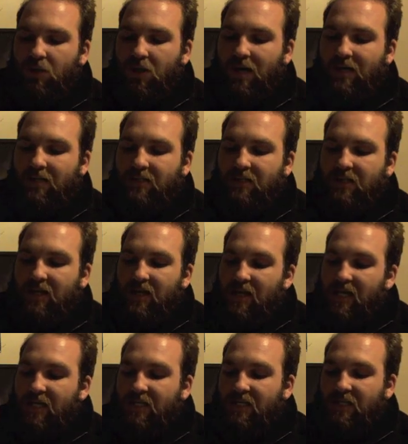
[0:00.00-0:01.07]
cuts,
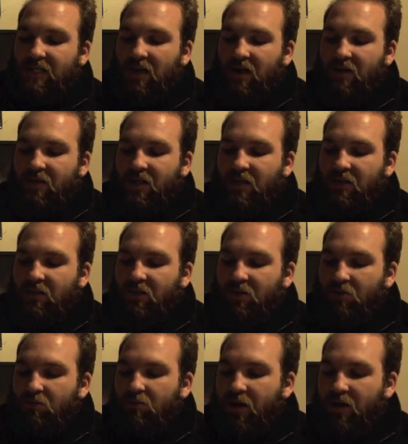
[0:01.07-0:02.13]
he saw that the
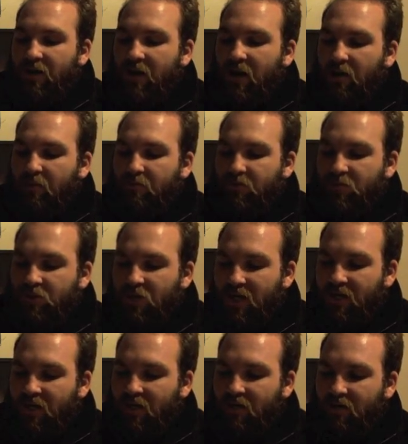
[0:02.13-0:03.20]
little red cap
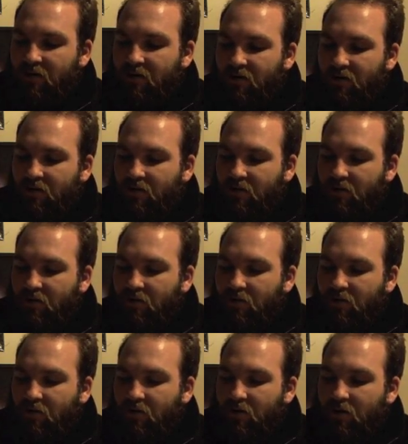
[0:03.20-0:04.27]
shining.
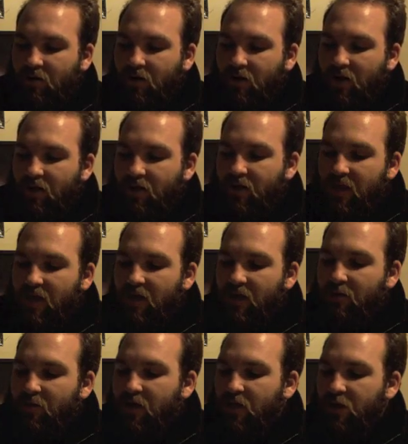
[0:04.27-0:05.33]
And then he
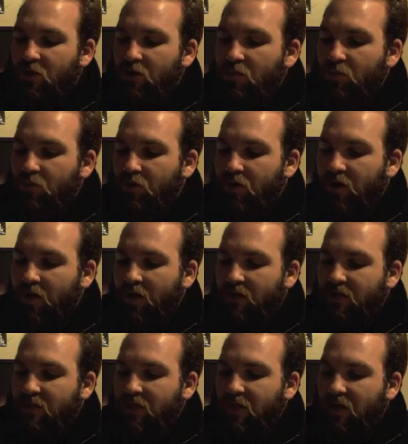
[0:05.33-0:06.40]
made 2 more
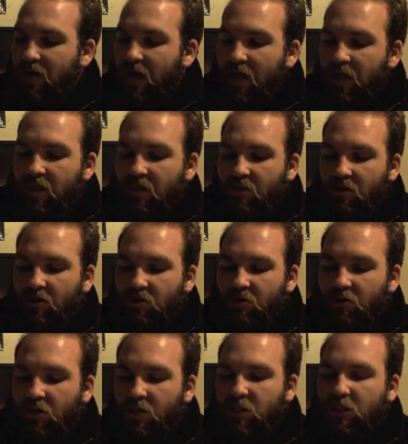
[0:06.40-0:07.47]
cuts, and the little
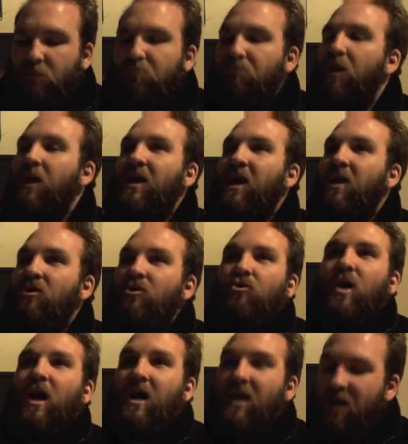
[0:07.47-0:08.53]
girl sprang out
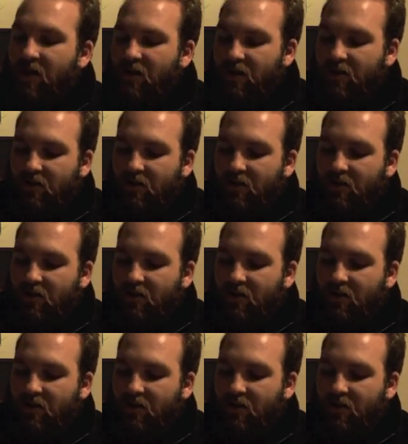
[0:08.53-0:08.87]
crying.